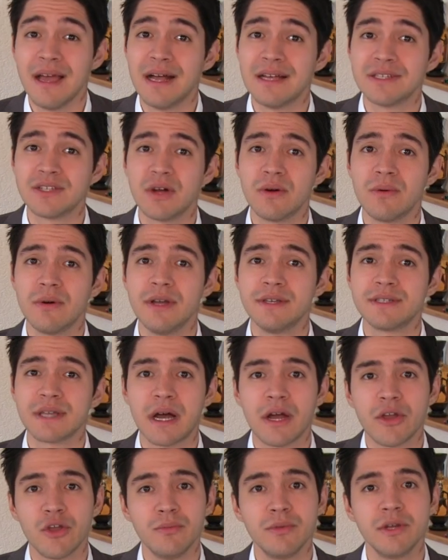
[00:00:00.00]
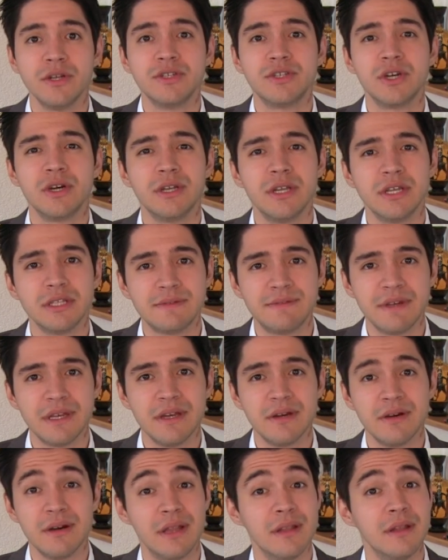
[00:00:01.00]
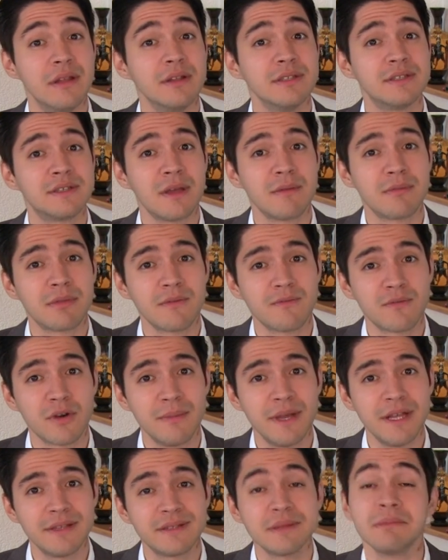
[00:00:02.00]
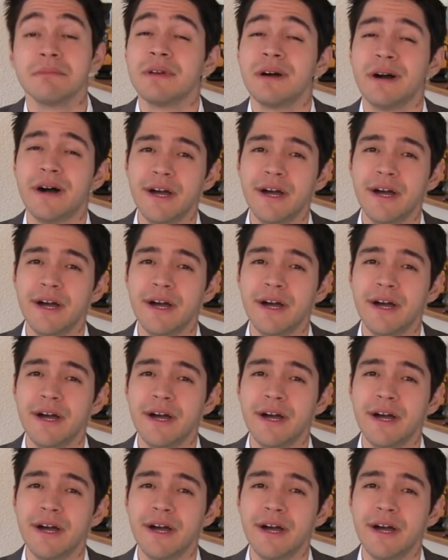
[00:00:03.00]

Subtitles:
As always, I hope you enjoyed this video and learned something from it.